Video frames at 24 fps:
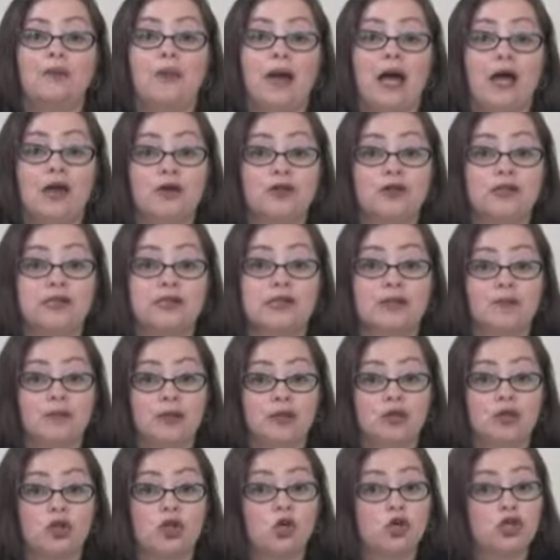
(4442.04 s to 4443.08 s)
Piracy
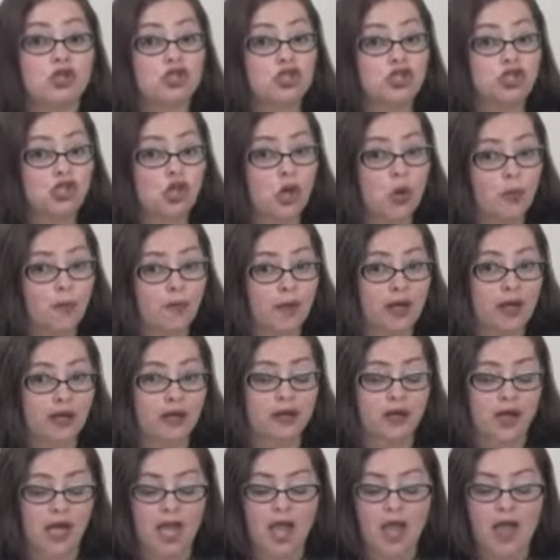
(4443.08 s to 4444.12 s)
Bill, or SOPA.
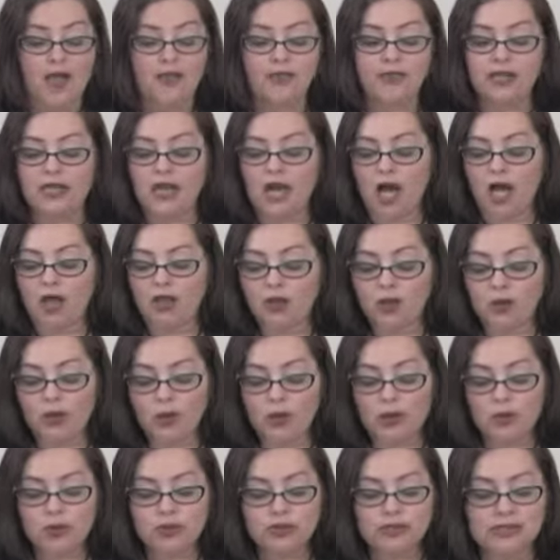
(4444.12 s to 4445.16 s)
The other
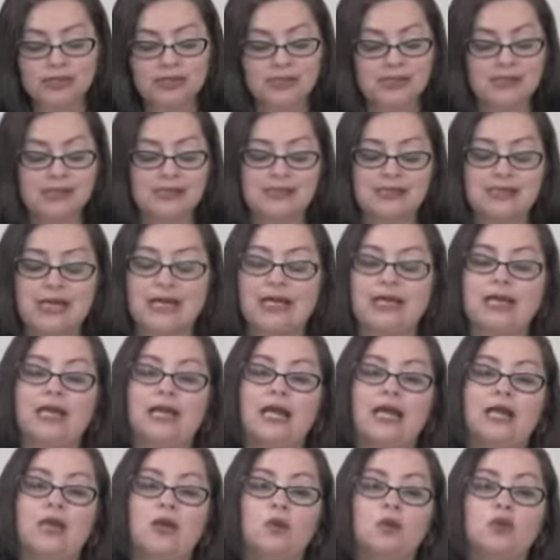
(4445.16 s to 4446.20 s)
one was in the Senate,
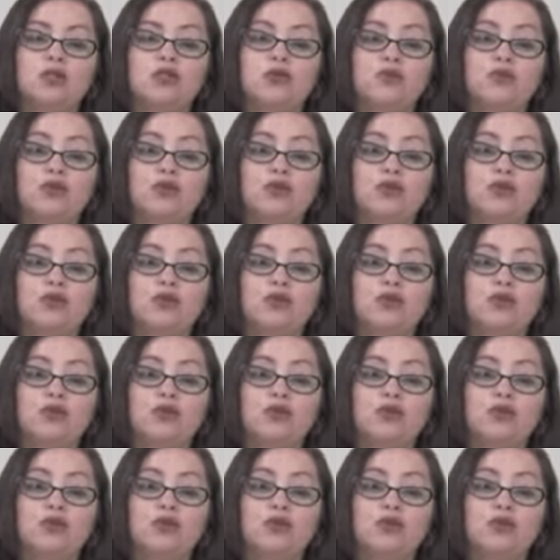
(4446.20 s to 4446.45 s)
and it was